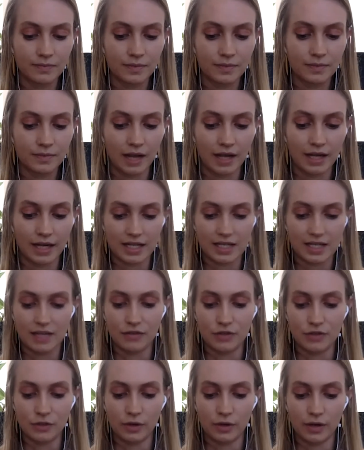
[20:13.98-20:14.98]
I guess if
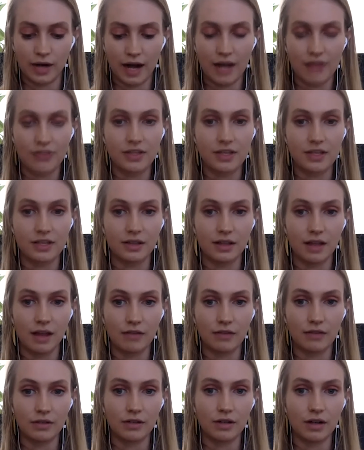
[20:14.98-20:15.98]
you're at the
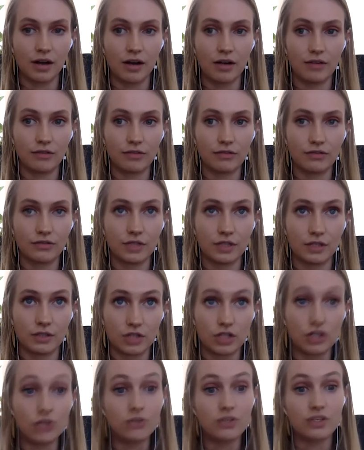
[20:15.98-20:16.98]
level of,
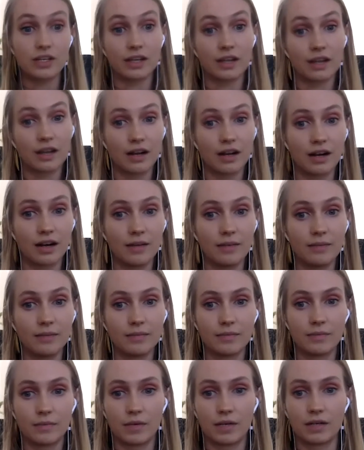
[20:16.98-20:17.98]
choosing
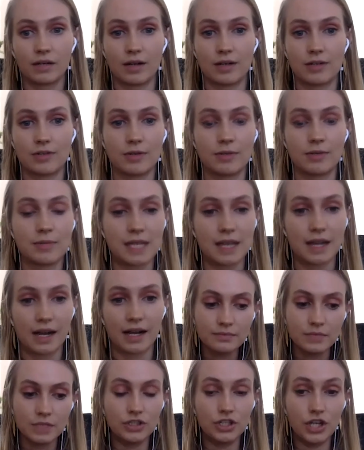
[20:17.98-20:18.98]
a graduate
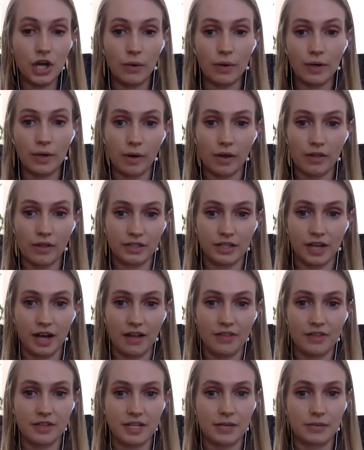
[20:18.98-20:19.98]
PI, knowing whether or
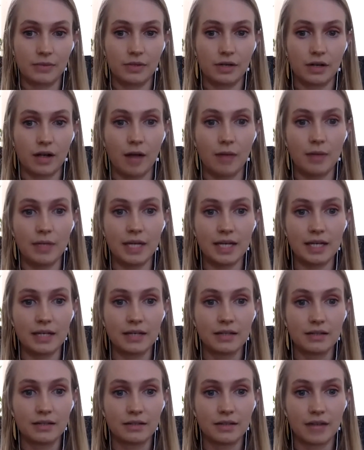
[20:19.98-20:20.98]
not that they will accommodate
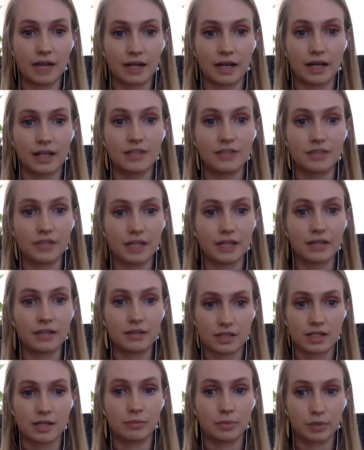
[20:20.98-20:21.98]
that kind of thing,
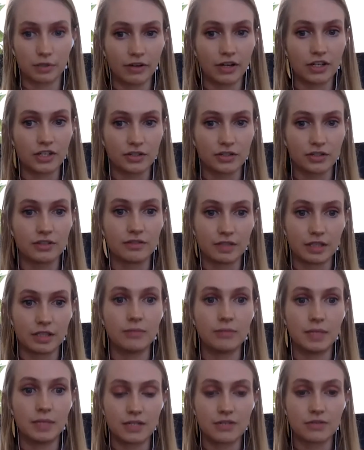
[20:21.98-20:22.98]
some professional
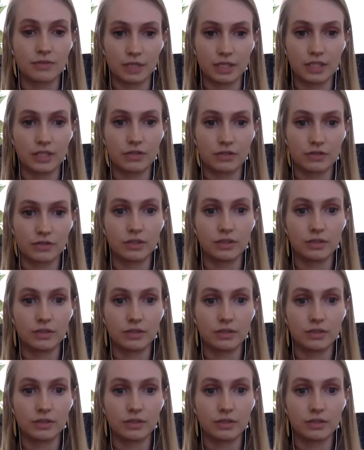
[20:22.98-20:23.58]
development is really useful.